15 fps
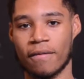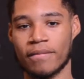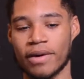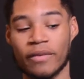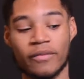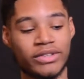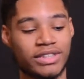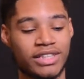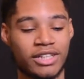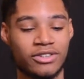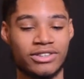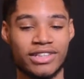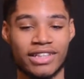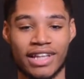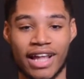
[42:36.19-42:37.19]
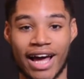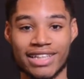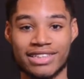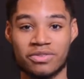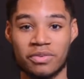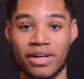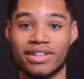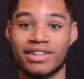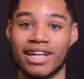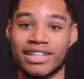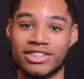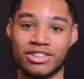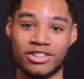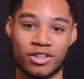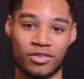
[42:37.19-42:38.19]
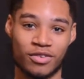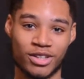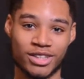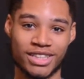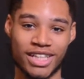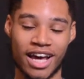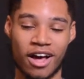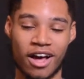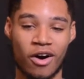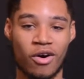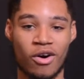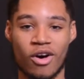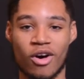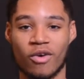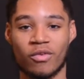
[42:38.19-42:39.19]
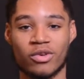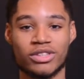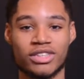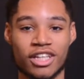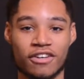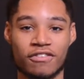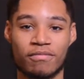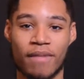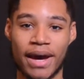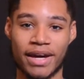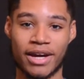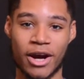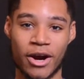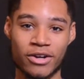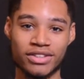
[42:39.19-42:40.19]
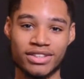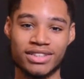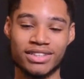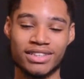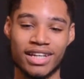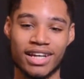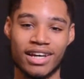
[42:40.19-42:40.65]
It was Houston last week. They took their first L. We'll see if my curse